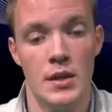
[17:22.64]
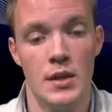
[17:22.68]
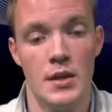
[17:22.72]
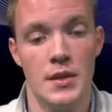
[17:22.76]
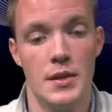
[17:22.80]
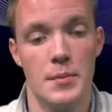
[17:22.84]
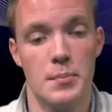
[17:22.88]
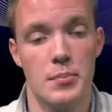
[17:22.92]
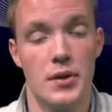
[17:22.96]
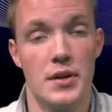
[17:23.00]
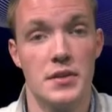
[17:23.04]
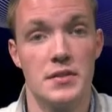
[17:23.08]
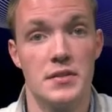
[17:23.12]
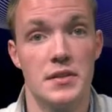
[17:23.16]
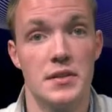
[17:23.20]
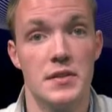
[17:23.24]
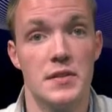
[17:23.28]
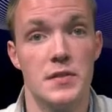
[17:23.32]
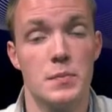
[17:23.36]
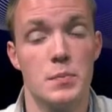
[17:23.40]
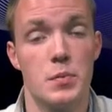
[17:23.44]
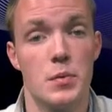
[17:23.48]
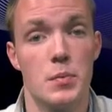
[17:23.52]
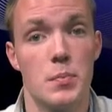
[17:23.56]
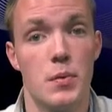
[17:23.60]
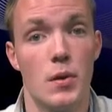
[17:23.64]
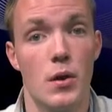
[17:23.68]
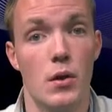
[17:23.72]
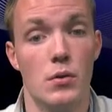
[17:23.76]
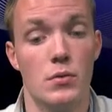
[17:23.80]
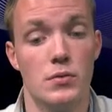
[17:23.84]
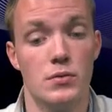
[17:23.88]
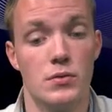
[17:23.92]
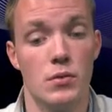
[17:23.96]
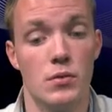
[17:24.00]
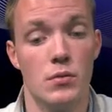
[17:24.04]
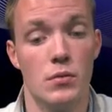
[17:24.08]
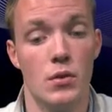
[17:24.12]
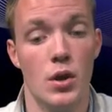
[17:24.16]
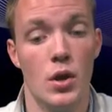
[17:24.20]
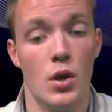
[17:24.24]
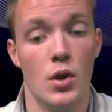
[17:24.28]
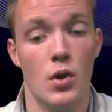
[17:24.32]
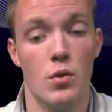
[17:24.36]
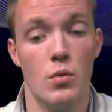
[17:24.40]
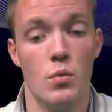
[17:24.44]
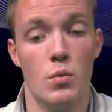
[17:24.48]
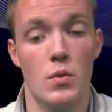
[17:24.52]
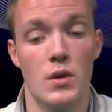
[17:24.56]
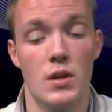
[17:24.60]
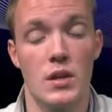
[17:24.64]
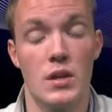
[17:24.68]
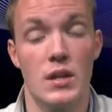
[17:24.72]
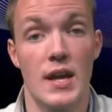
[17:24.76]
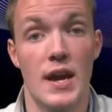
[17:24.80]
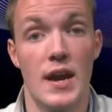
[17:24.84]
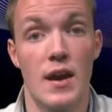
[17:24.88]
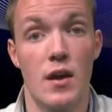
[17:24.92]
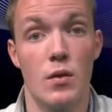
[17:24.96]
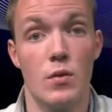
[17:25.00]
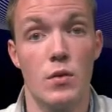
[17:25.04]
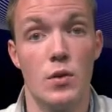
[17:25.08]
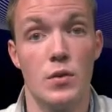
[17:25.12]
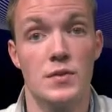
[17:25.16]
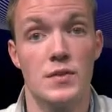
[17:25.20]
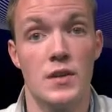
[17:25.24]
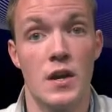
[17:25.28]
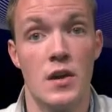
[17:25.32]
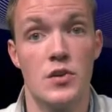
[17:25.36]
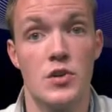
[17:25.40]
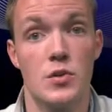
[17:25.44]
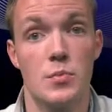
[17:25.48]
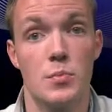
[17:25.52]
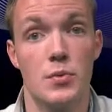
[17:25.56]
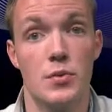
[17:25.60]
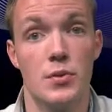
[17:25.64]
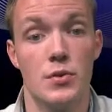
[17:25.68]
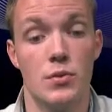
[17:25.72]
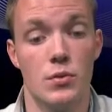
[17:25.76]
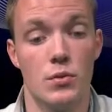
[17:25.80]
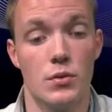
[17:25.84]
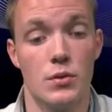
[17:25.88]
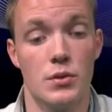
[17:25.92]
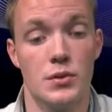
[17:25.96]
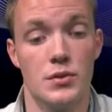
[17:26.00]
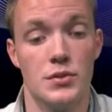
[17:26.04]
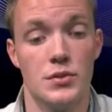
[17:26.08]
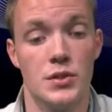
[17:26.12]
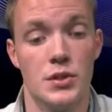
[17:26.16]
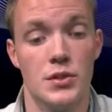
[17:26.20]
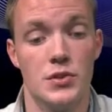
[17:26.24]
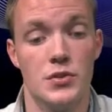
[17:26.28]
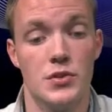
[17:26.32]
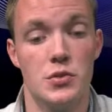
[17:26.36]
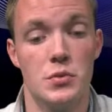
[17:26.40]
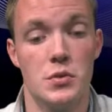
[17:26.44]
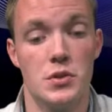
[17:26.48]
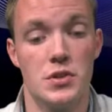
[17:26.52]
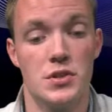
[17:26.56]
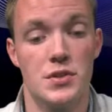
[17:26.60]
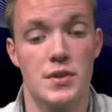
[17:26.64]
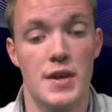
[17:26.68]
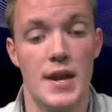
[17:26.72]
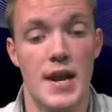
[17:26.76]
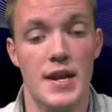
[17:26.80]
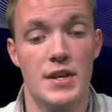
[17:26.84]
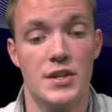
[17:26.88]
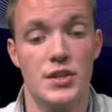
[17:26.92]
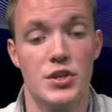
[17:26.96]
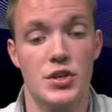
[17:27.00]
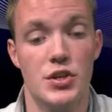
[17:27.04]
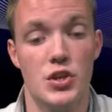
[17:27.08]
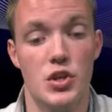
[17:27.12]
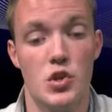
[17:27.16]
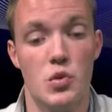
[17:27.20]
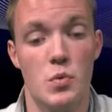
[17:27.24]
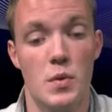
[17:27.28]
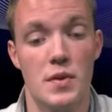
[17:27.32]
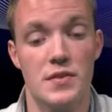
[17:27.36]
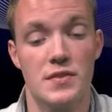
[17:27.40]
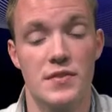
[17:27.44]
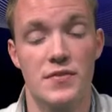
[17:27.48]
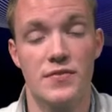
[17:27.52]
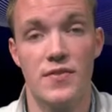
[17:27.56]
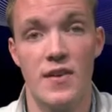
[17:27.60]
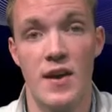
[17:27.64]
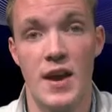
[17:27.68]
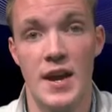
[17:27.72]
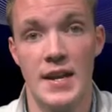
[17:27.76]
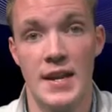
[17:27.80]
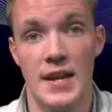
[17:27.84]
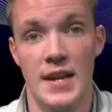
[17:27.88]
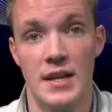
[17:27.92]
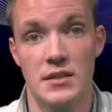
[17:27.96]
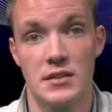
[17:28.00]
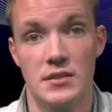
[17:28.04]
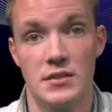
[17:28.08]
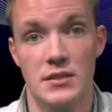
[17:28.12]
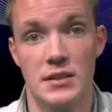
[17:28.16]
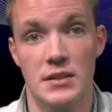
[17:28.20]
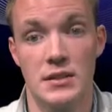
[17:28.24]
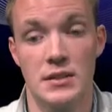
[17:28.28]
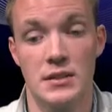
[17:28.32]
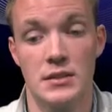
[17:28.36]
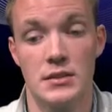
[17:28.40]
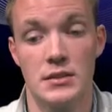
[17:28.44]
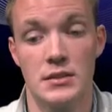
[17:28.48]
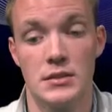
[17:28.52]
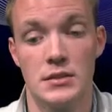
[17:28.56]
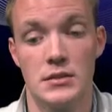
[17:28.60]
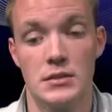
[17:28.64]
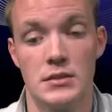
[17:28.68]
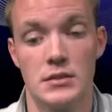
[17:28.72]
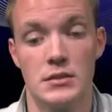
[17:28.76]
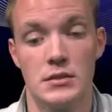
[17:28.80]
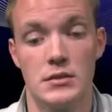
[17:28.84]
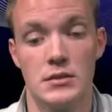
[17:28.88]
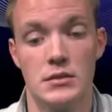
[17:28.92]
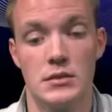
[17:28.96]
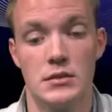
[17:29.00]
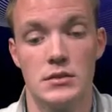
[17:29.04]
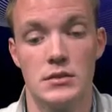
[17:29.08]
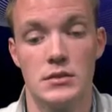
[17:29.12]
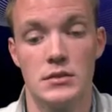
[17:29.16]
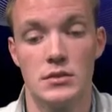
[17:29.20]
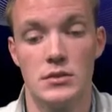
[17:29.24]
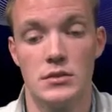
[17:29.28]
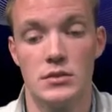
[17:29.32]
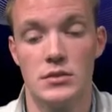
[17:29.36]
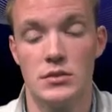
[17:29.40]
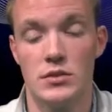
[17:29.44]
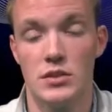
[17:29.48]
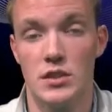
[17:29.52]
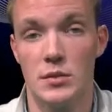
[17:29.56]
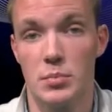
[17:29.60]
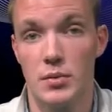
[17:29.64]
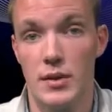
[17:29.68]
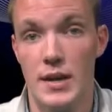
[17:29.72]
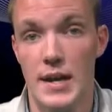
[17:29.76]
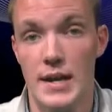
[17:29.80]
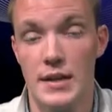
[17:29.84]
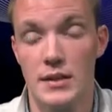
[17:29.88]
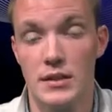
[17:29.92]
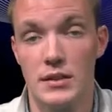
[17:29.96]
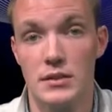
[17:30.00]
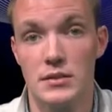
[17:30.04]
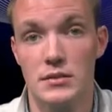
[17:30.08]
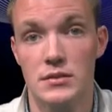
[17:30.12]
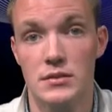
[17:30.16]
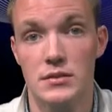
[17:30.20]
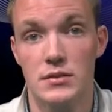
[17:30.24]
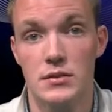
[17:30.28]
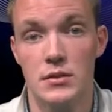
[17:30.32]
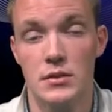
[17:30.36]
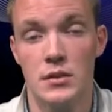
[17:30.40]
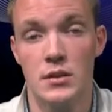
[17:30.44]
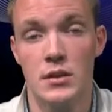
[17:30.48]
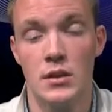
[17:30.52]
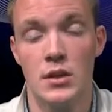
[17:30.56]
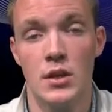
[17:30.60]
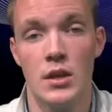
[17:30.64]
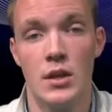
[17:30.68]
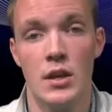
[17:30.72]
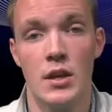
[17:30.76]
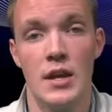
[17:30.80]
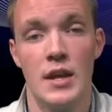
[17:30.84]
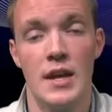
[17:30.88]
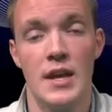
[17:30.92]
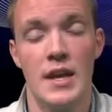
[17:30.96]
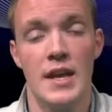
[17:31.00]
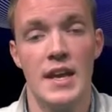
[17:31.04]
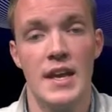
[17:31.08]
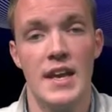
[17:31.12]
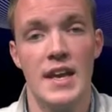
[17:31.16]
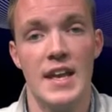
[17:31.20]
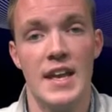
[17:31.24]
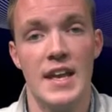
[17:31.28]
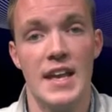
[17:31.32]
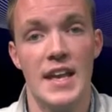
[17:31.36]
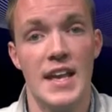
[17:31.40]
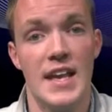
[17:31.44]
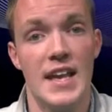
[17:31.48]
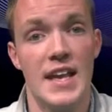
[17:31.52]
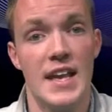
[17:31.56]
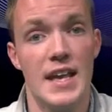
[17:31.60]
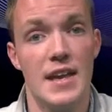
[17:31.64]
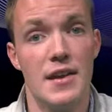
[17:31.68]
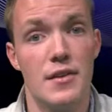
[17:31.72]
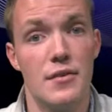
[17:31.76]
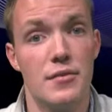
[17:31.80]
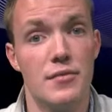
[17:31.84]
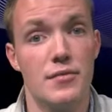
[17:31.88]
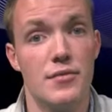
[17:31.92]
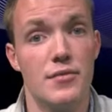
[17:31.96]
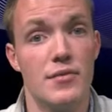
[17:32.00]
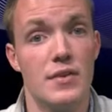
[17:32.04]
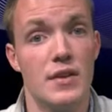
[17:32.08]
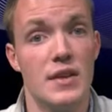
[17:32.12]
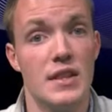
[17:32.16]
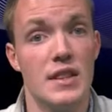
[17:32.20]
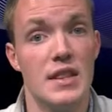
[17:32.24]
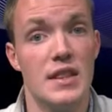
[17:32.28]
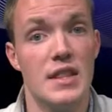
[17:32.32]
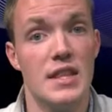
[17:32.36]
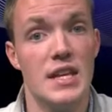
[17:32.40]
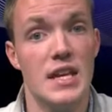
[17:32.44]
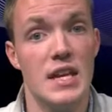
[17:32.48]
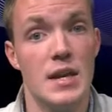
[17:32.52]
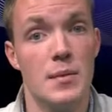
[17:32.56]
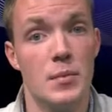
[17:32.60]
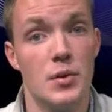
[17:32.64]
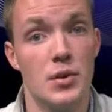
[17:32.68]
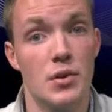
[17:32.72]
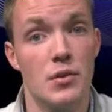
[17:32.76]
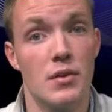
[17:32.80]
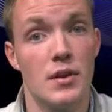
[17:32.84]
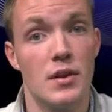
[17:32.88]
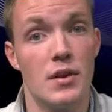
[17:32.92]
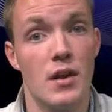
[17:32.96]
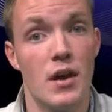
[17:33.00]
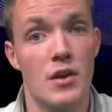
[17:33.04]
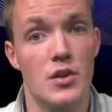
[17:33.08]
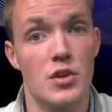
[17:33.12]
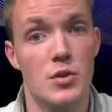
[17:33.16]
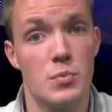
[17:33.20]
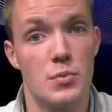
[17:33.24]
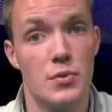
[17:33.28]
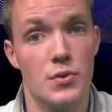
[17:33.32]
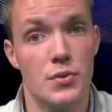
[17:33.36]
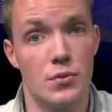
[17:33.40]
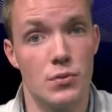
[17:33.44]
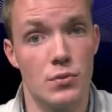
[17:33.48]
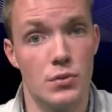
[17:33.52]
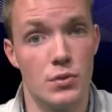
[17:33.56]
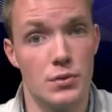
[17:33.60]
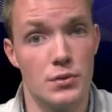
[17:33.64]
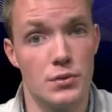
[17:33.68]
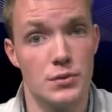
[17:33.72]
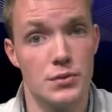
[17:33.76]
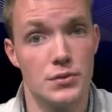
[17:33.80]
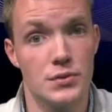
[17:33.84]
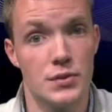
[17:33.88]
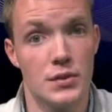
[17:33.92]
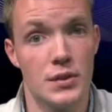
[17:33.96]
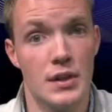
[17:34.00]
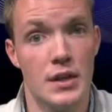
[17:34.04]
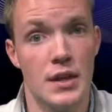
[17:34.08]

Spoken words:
The President's proposal would allow those entrepreneurs to attract U.S. financing to practice. If the immigrant entrepreneurs